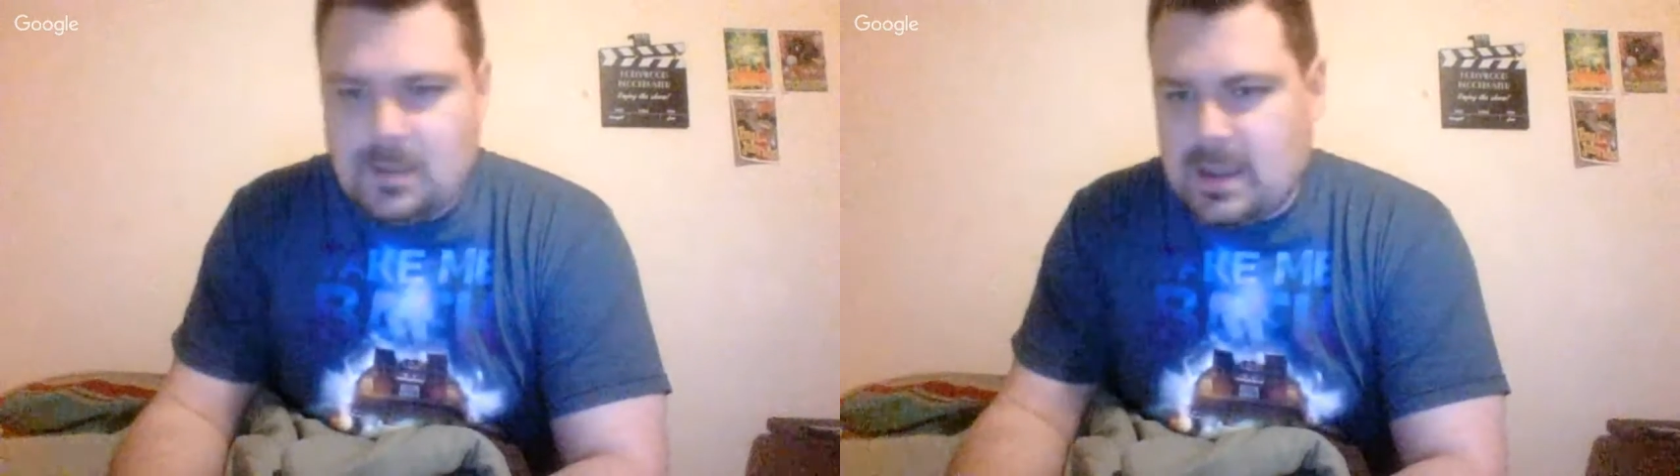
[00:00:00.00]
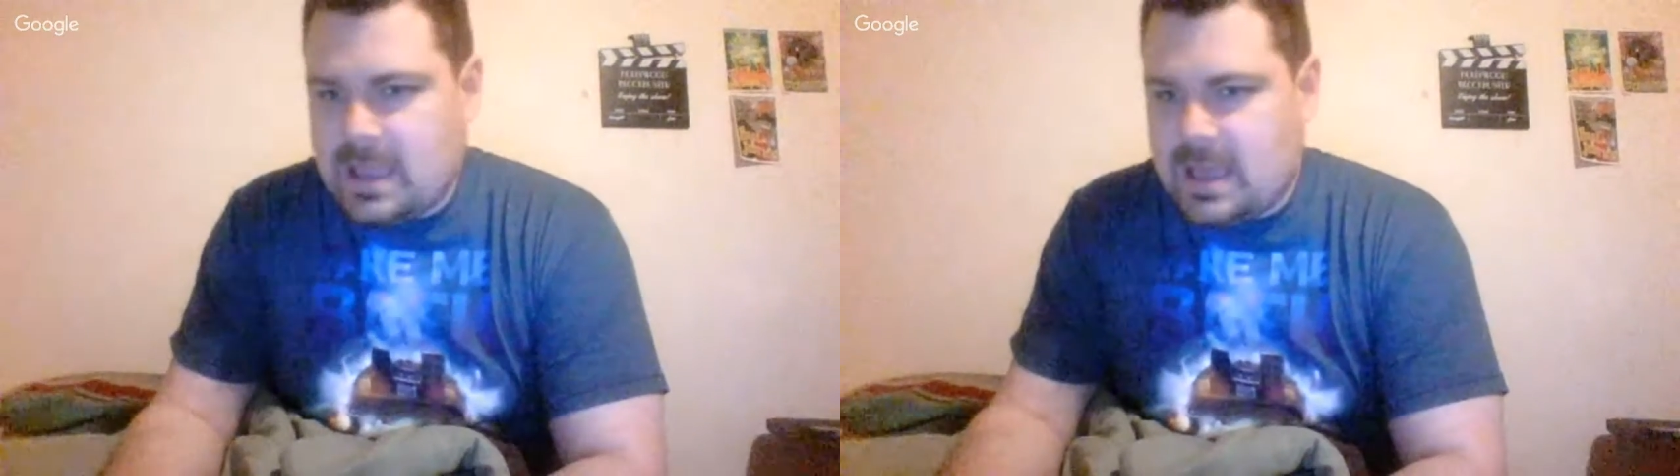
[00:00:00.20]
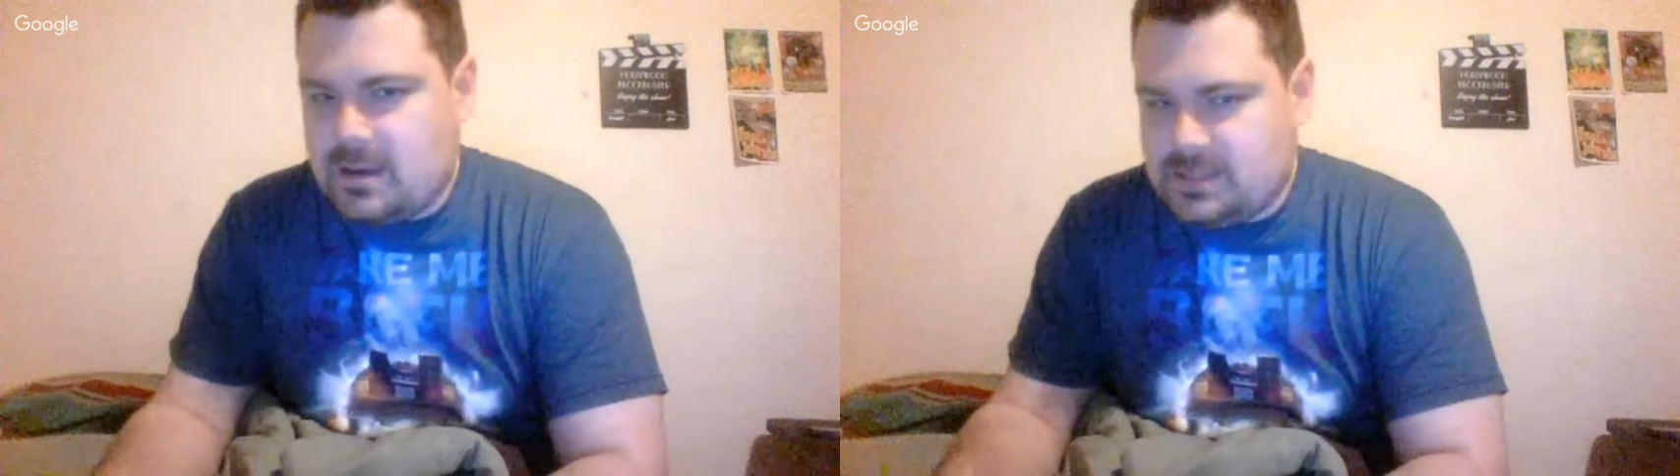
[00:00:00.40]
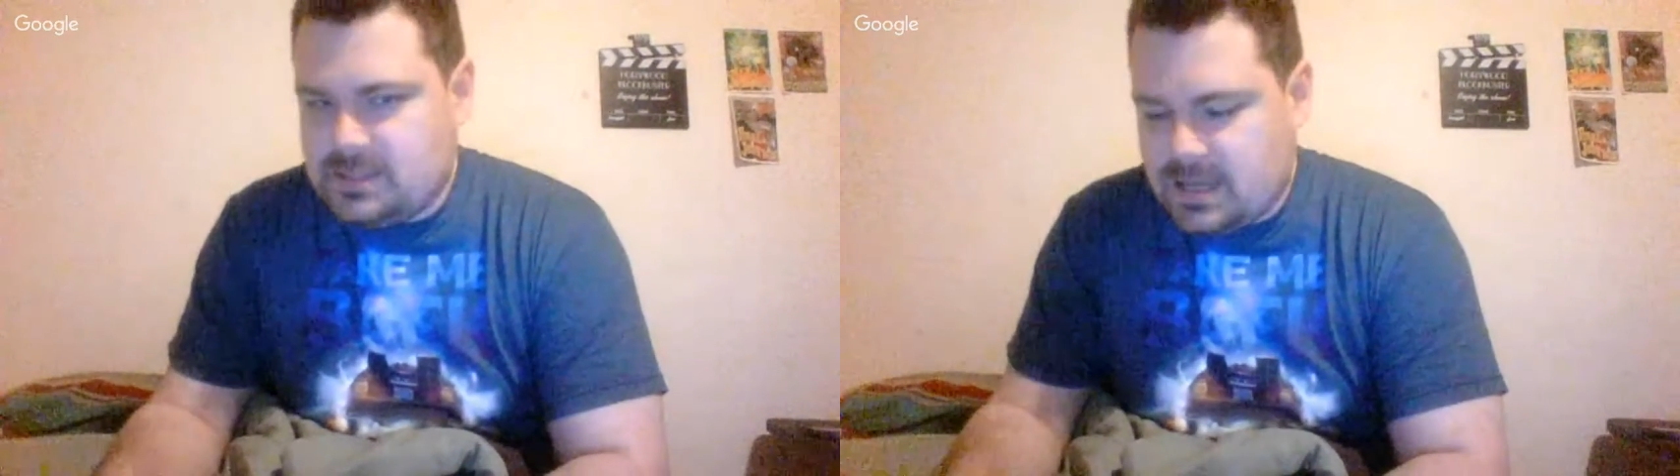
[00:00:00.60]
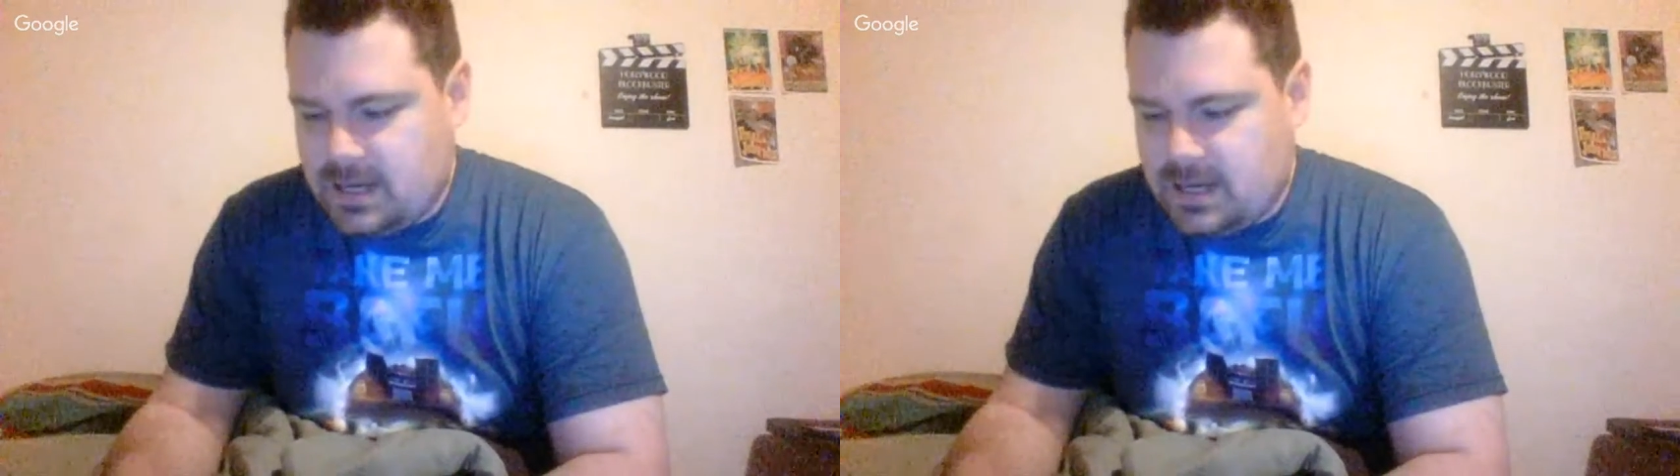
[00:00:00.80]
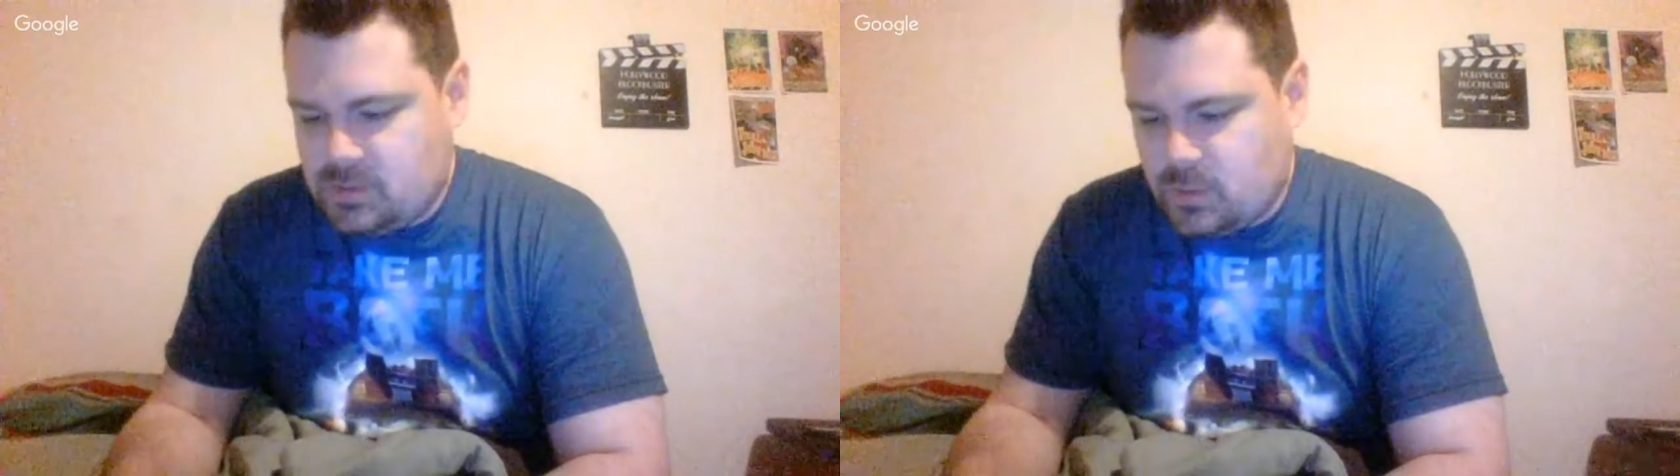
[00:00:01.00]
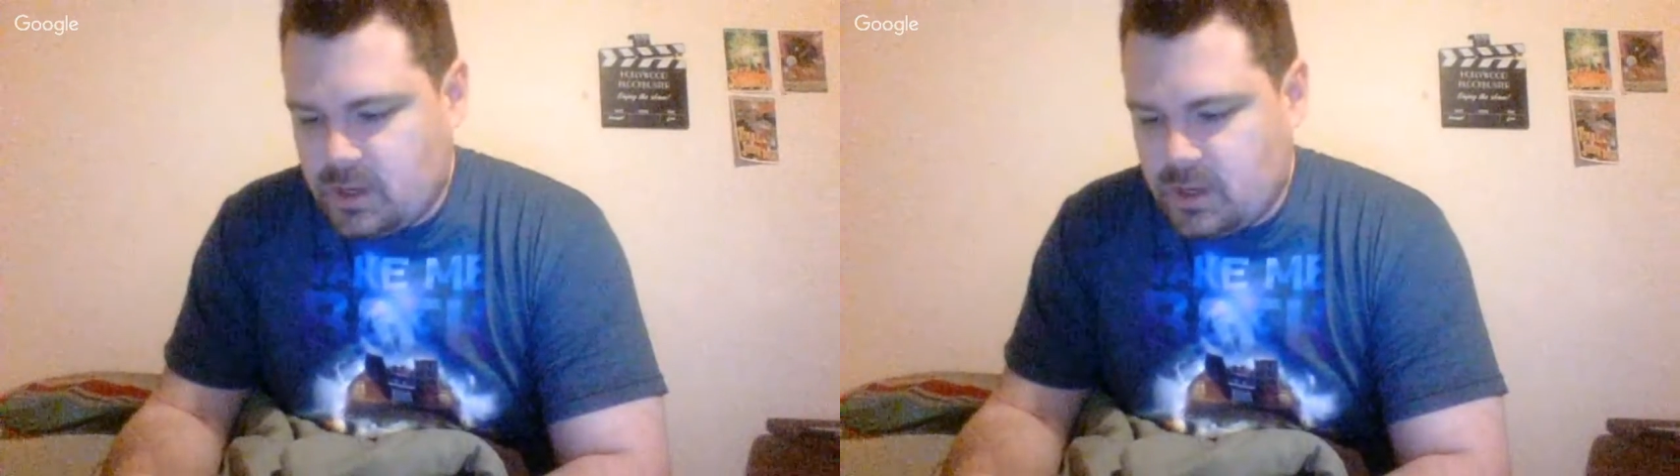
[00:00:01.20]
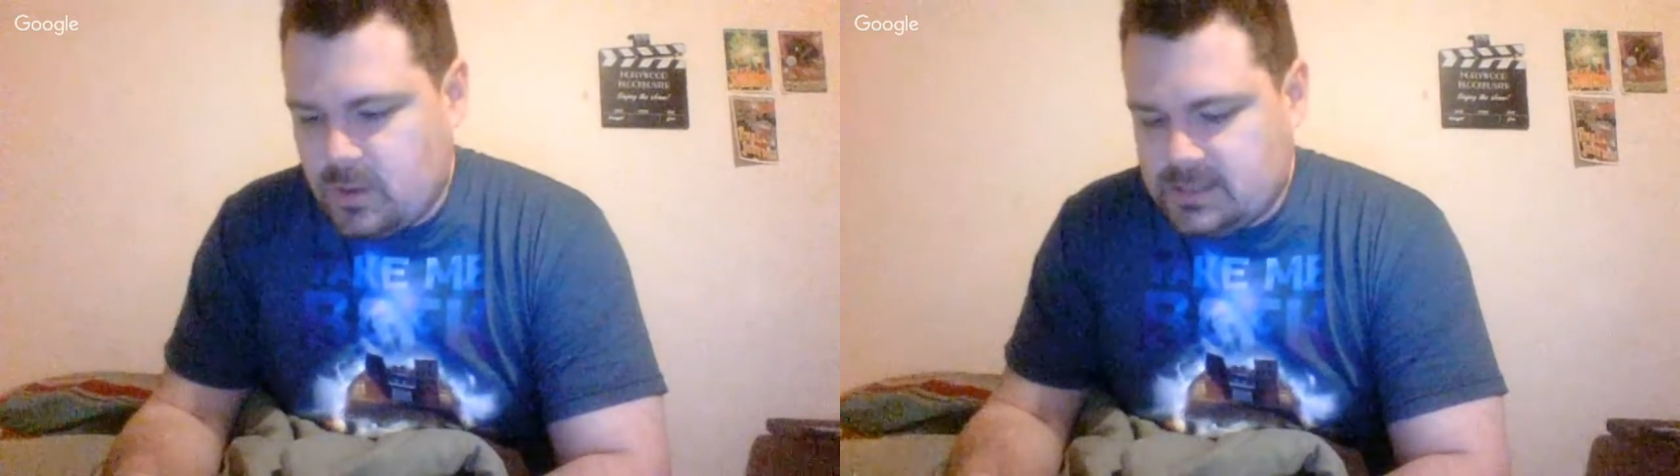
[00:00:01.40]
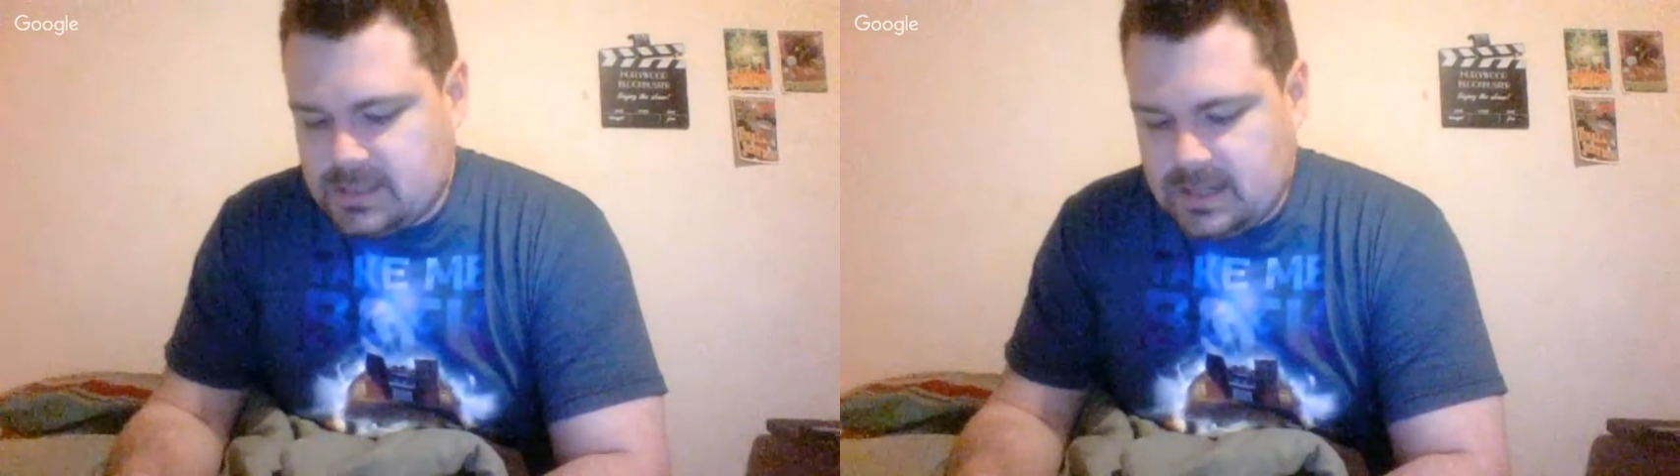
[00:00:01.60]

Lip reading: outside. He was wanting to go outside.